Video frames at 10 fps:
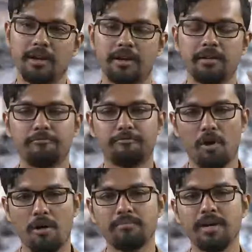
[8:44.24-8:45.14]
there
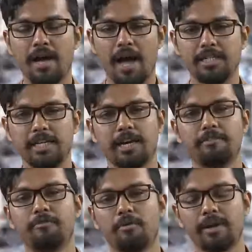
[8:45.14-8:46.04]
from and
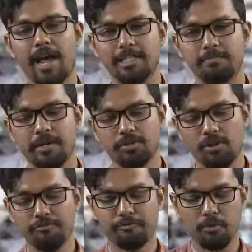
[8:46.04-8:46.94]
taken from an aspect
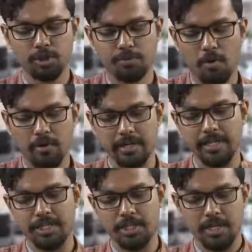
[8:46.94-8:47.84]
of
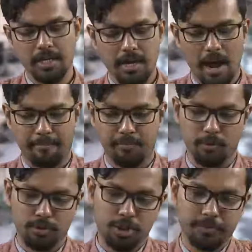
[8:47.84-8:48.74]
postmodernist
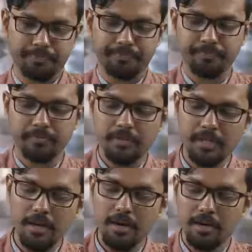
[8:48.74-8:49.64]
approach.
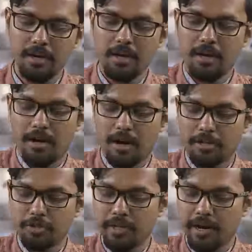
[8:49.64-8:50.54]

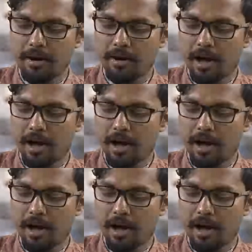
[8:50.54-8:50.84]
Uh, so there are